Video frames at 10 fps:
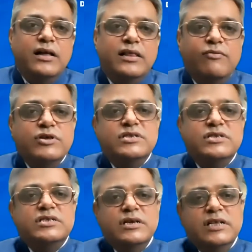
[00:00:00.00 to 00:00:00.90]
There
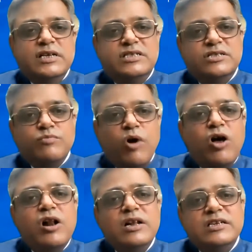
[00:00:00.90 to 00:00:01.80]
was this
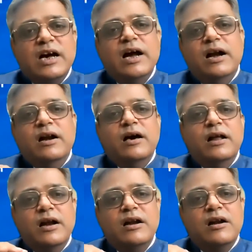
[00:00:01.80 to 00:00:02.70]
small child,
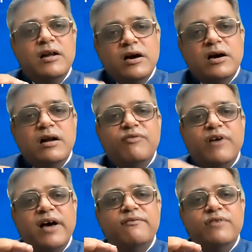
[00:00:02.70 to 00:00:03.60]
little girl,
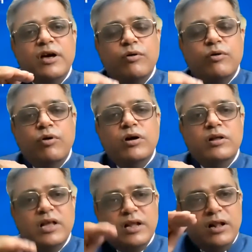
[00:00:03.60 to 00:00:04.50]
5-year-old,
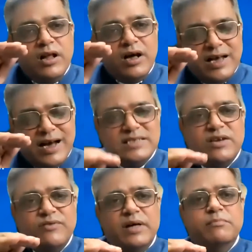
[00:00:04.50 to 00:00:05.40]
the youngest
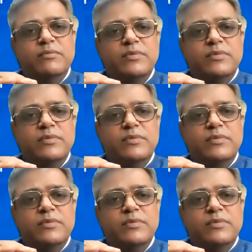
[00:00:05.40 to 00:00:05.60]
of them,